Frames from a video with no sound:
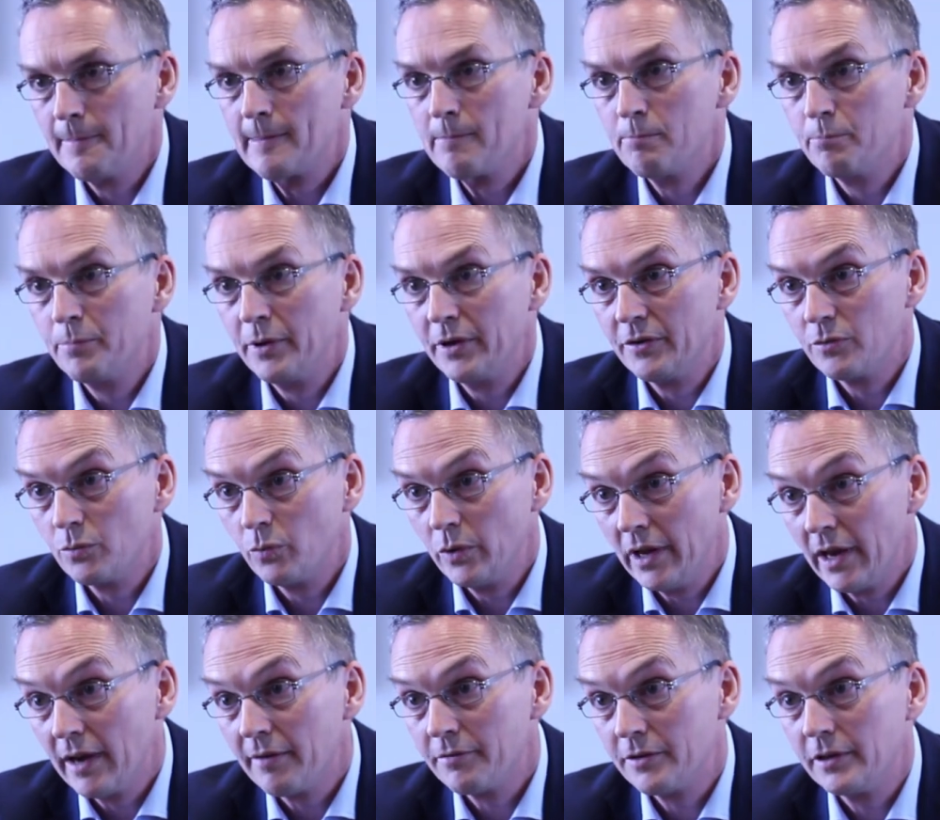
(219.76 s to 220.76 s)
But we
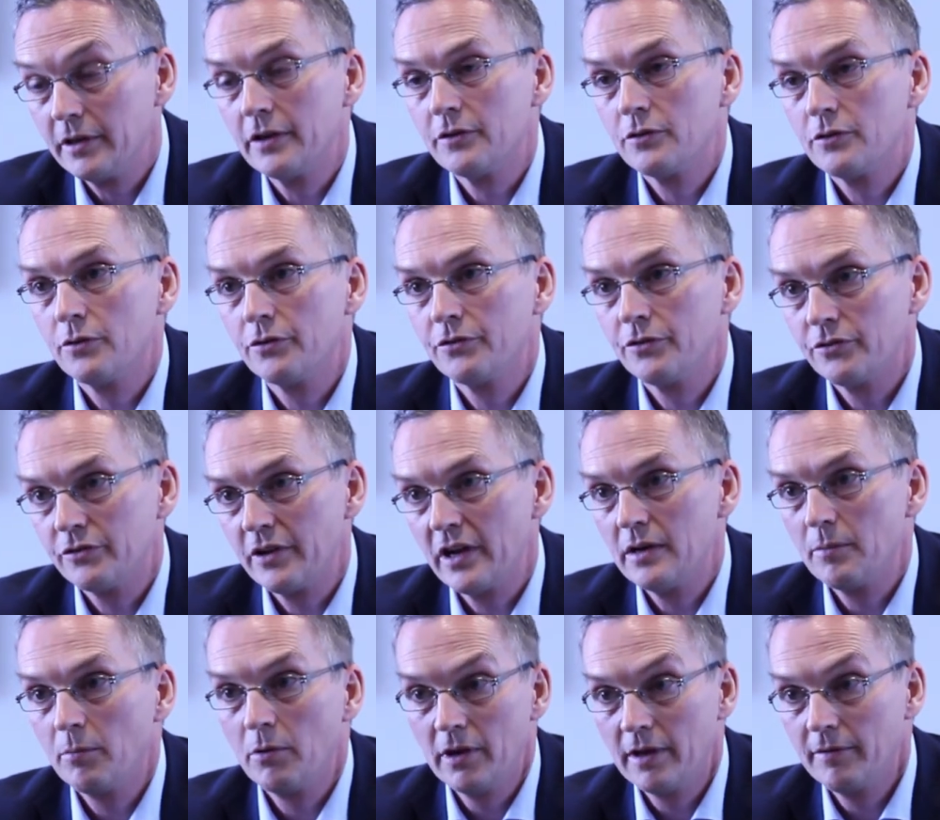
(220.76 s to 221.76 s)
have to get to a
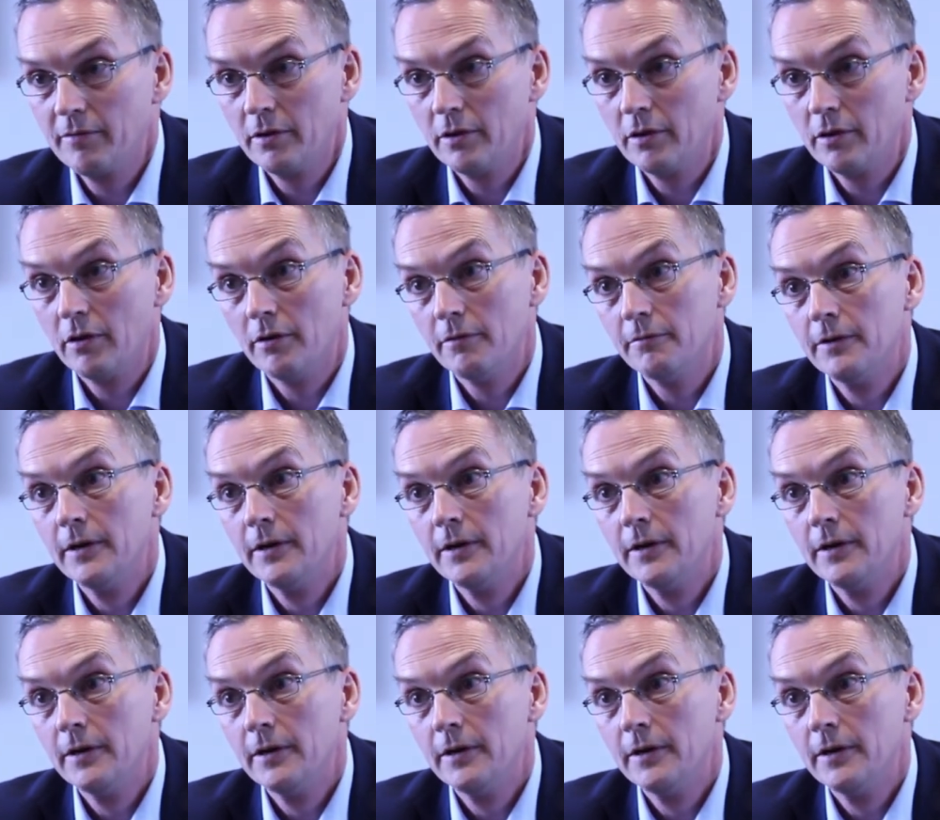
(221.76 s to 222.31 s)
sustainable level of